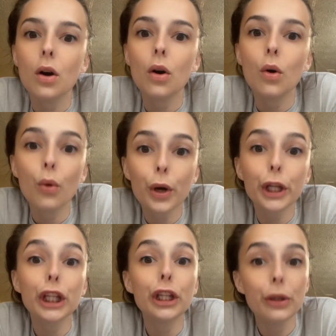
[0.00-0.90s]

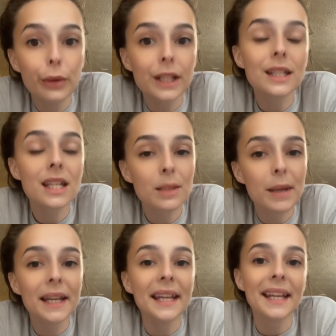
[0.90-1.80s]
Or you can
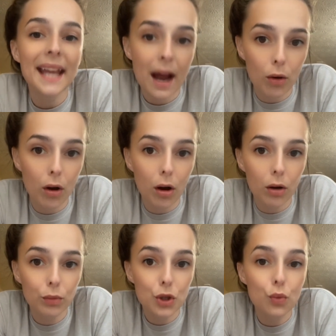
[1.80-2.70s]
suspend it in alcohol,
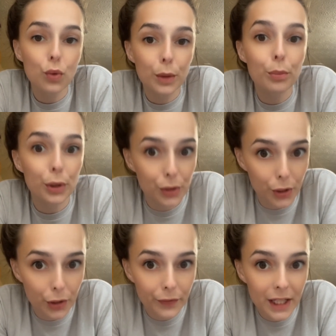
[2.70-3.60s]
which would
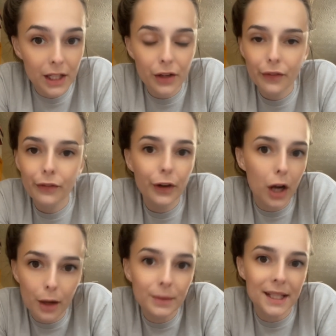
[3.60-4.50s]
preserve it for
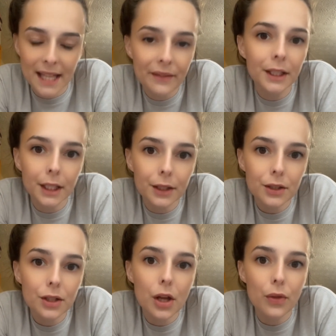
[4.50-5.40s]
up to 7 years.
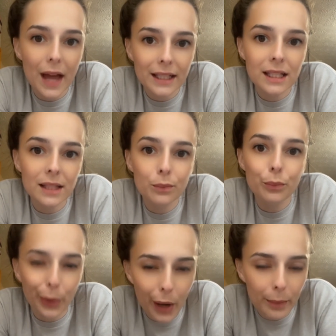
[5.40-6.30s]
So that's
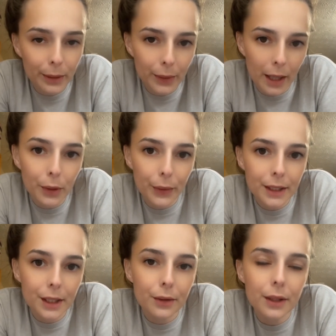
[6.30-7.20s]
probably what I'm going
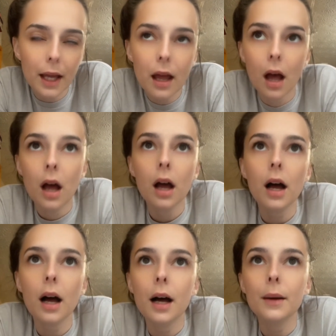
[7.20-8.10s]
to do with it.
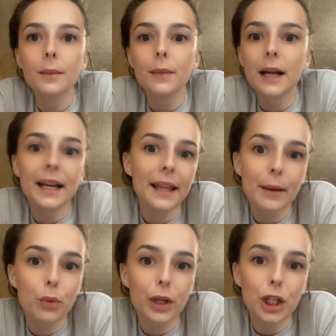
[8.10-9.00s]
And at that point, you